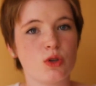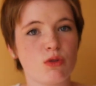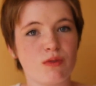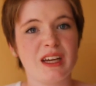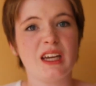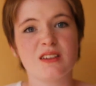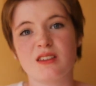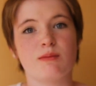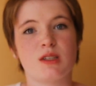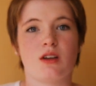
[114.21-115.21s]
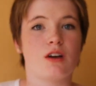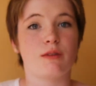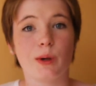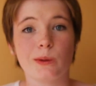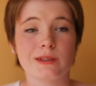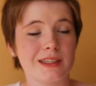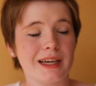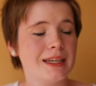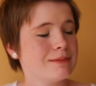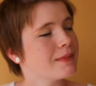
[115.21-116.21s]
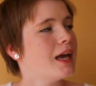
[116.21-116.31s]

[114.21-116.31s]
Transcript: 3 because I'm just on a roll today.